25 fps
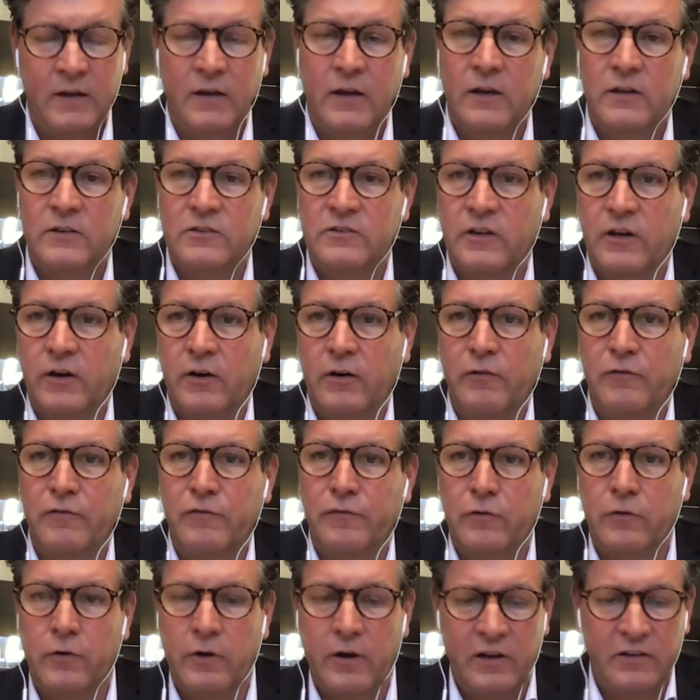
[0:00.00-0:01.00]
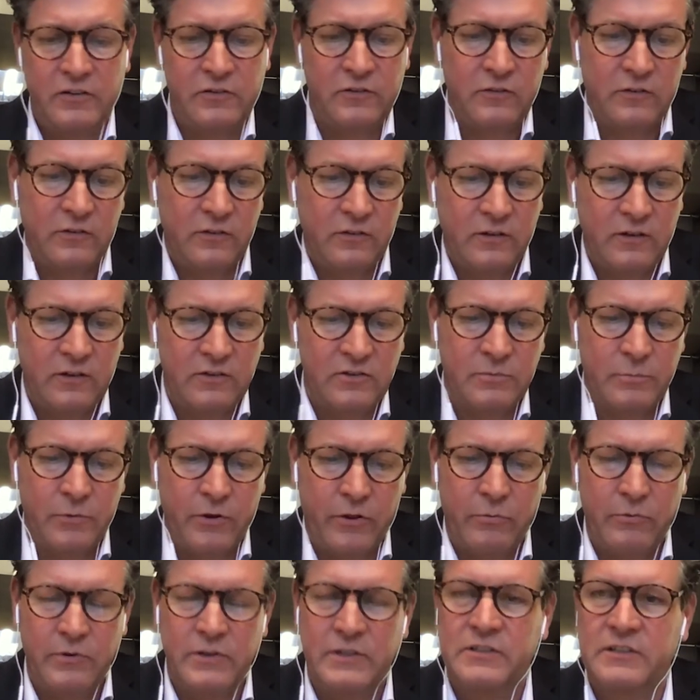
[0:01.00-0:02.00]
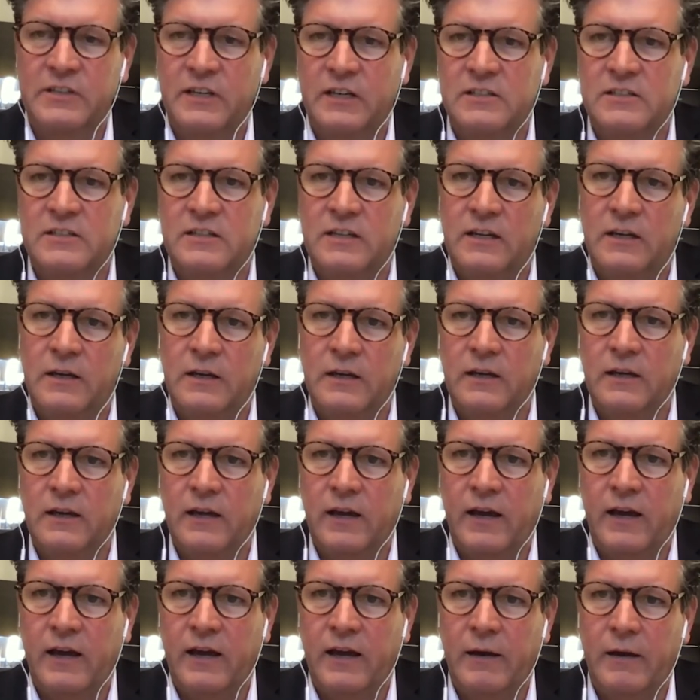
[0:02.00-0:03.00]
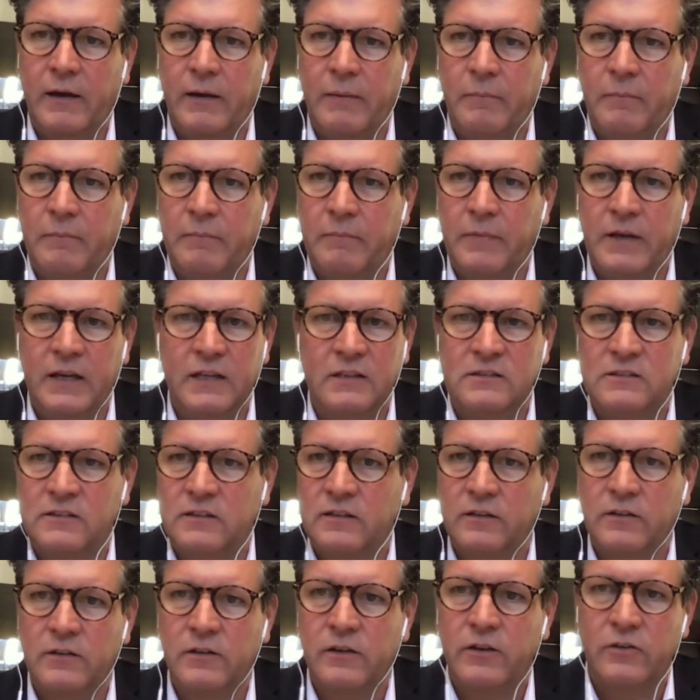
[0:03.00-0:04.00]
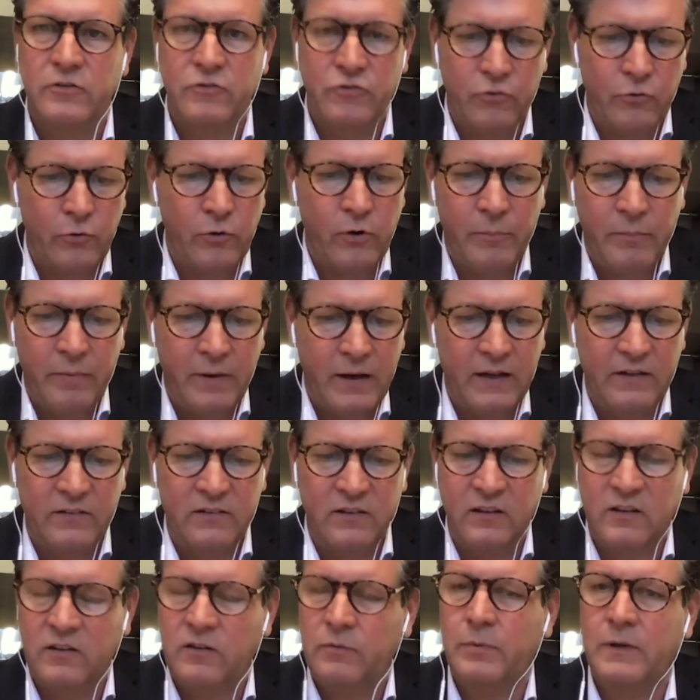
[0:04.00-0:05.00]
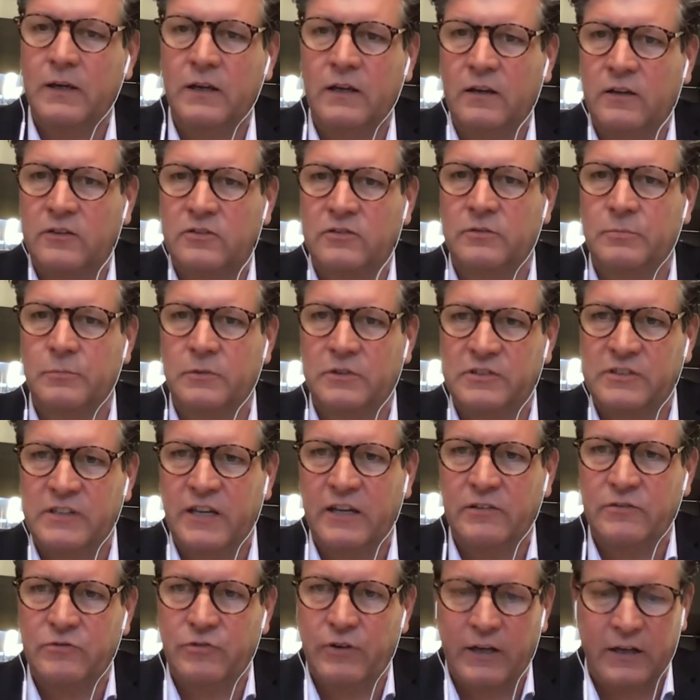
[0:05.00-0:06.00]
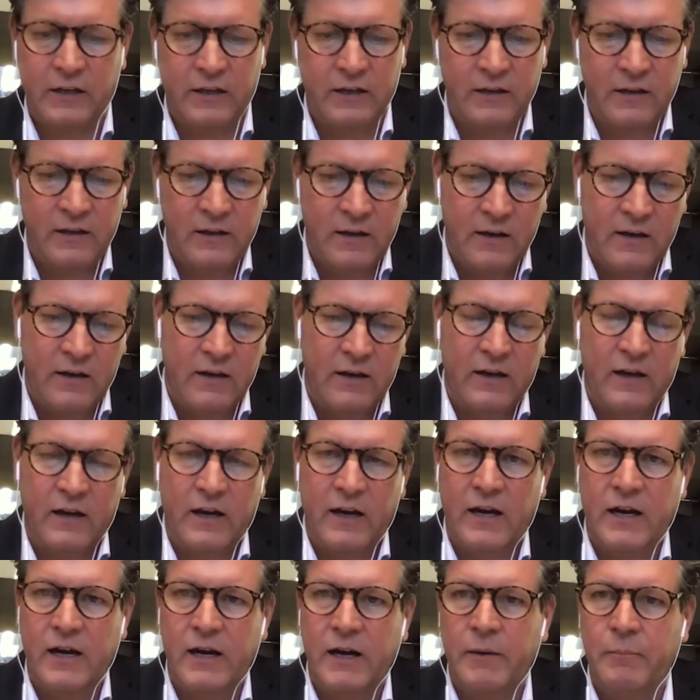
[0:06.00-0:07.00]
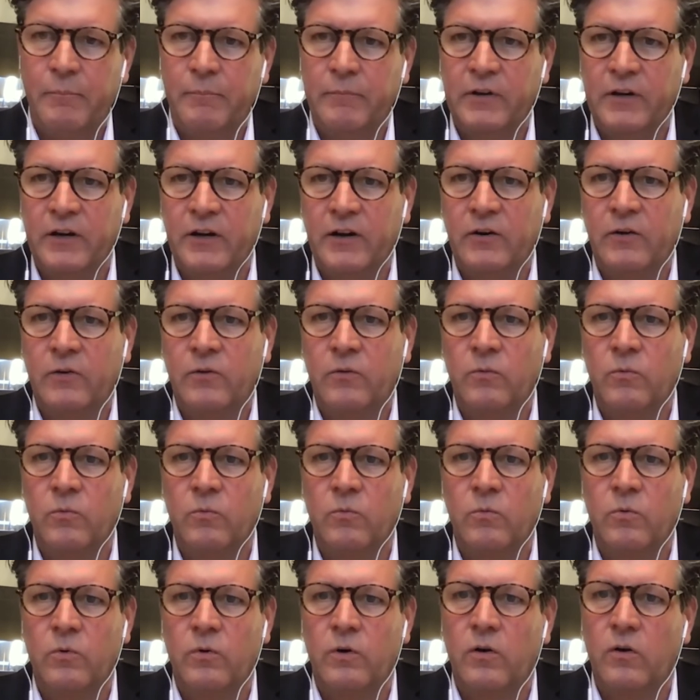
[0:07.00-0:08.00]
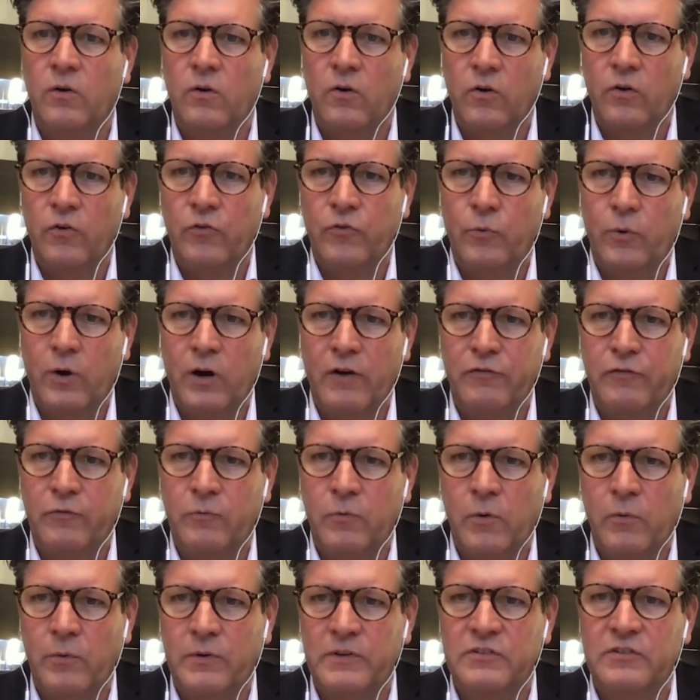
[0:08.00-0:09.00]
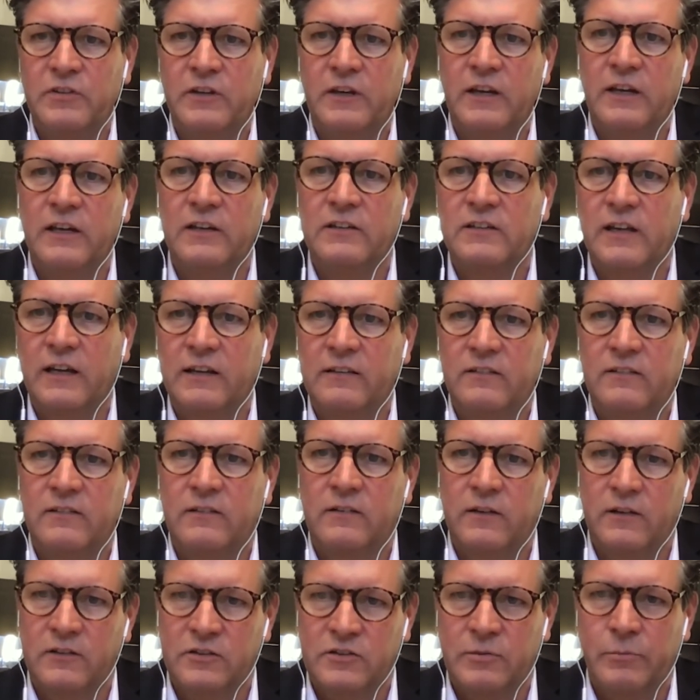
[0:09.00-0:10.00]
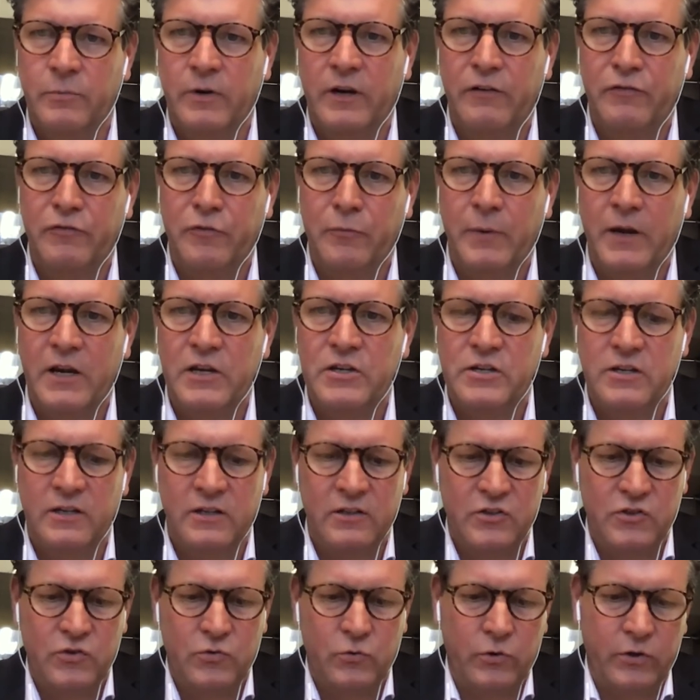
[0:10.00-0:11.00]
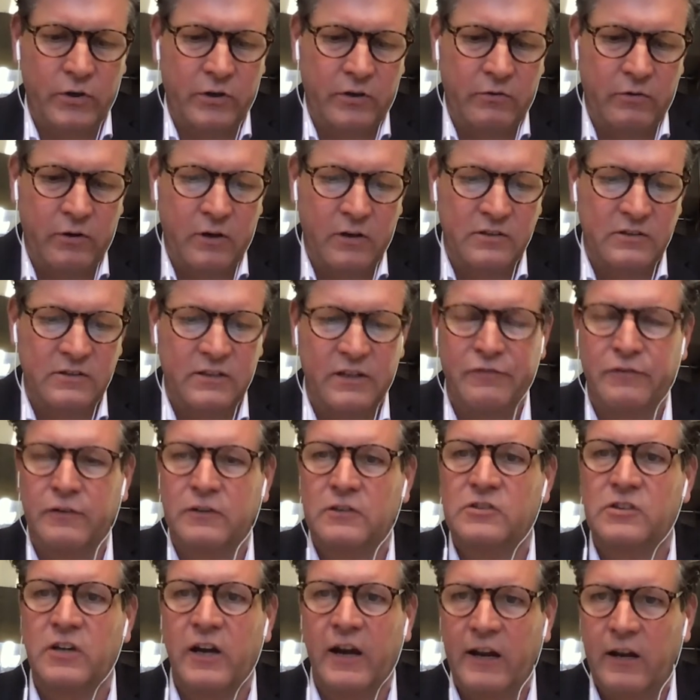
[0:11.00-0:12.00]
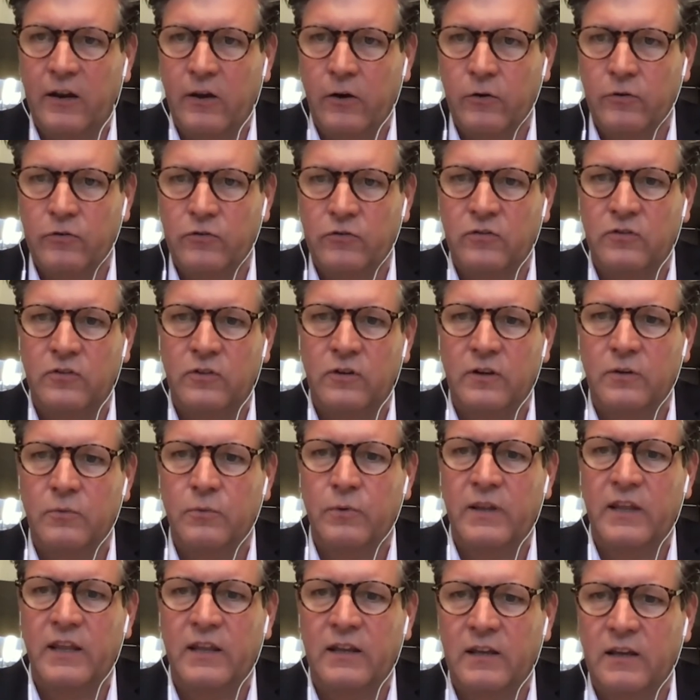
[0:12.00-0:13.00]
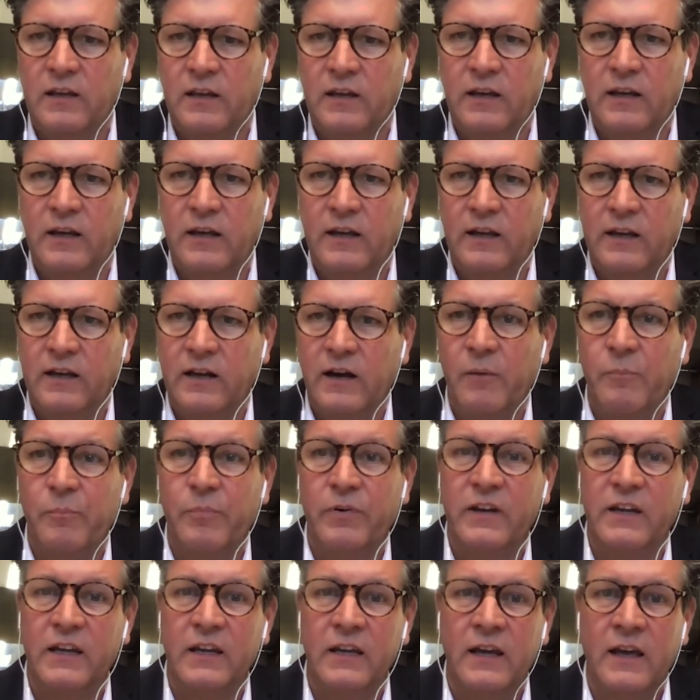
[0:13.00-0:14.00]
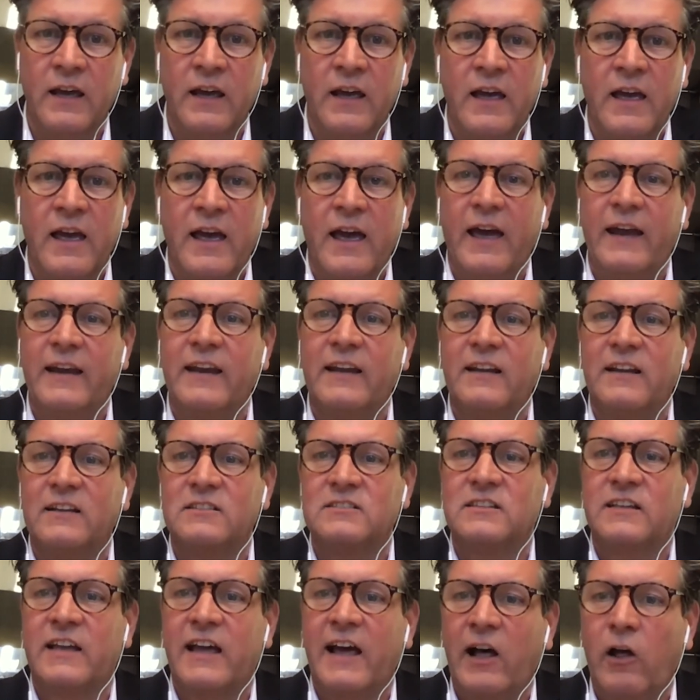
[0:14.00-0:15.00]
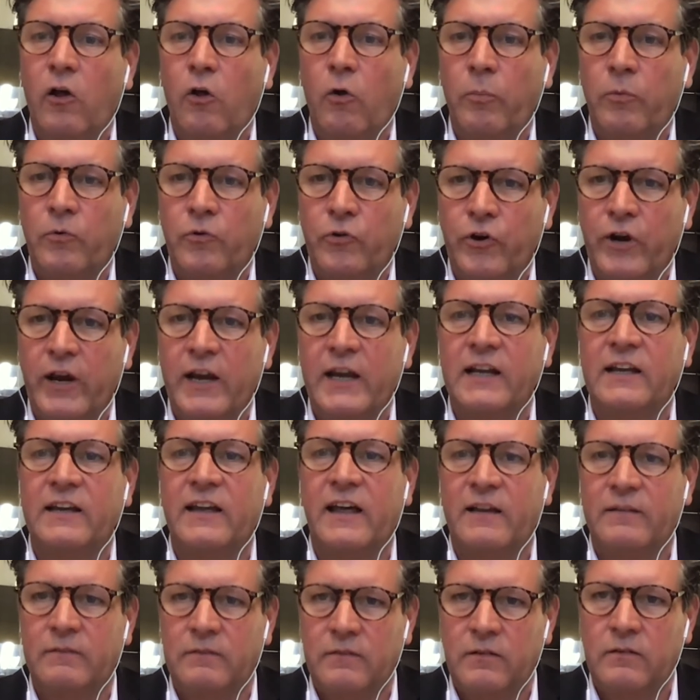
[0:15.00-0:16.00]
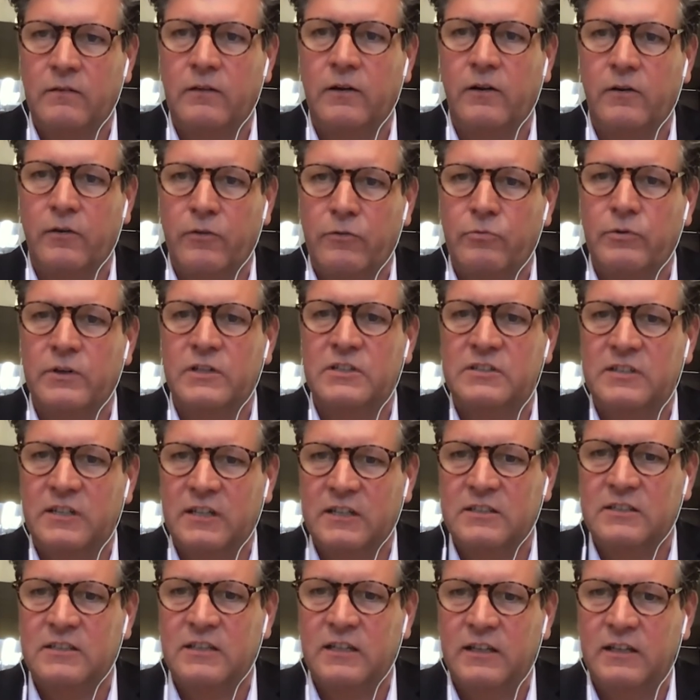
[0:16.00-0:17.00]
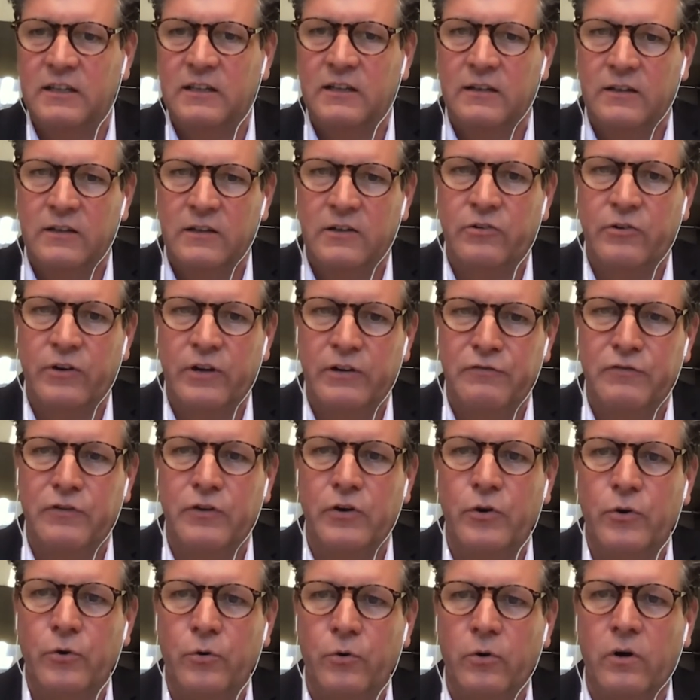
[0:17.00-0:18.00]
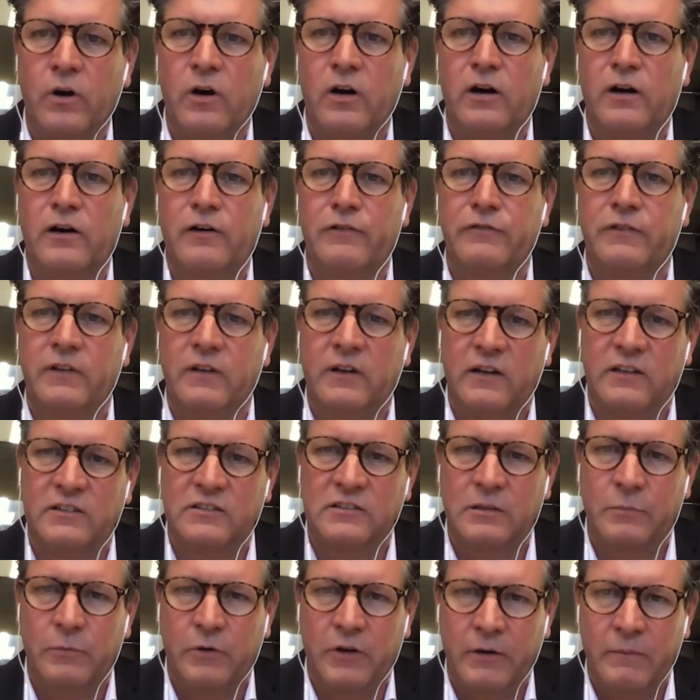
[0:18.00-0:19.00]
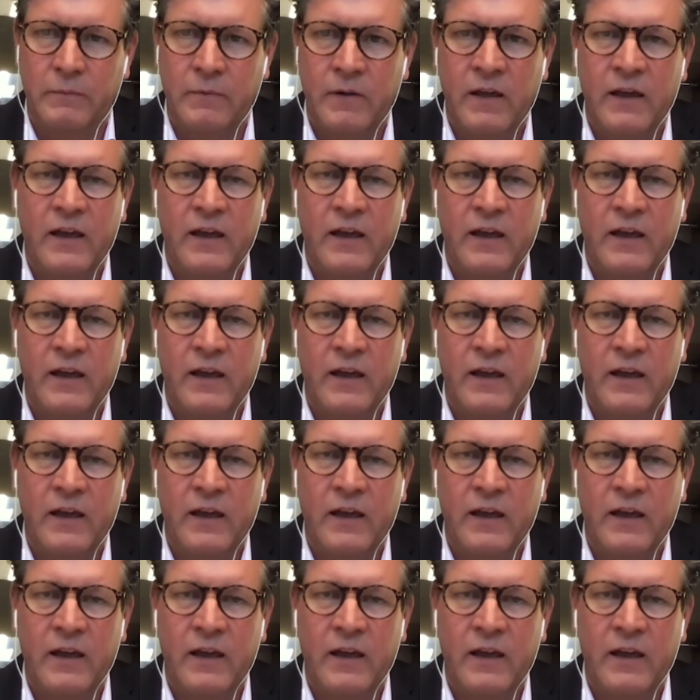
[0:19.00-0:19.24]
So for us, Customer 360 means the true ability to be customer-centric. All too often what we see is that customer information is stored across different silos within the company, and it doesn't help creating that 360-degree view of the customer.